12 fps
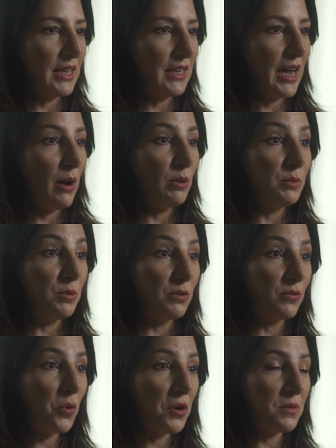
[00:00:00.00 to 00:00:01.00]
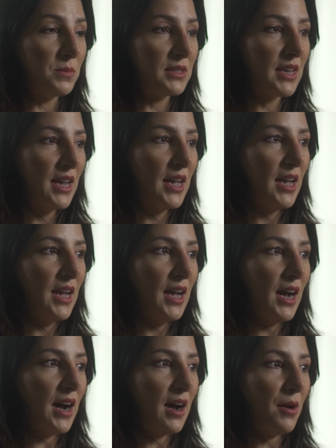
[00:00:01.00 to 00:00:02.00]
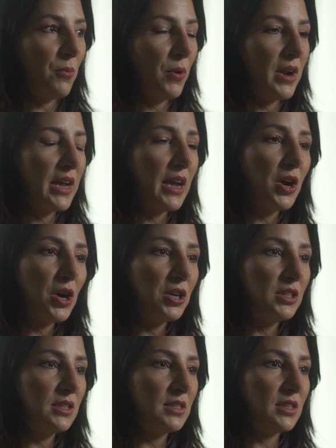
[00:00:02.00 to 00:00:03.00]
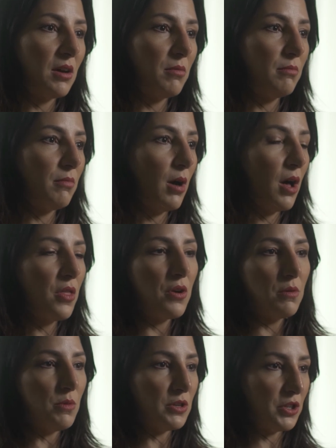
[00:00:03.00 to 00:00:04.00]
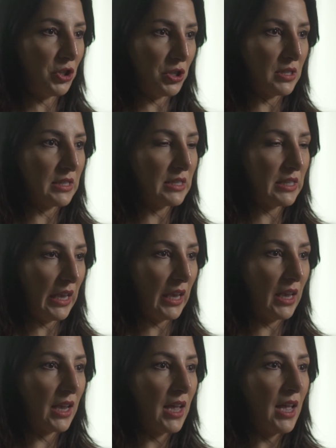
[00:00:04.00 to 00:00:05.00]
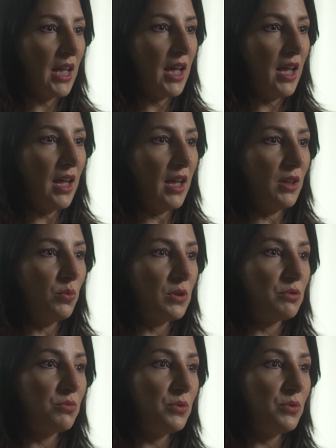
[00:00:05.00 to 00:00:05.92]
and how it performs. When I heard some other musicians sing, it was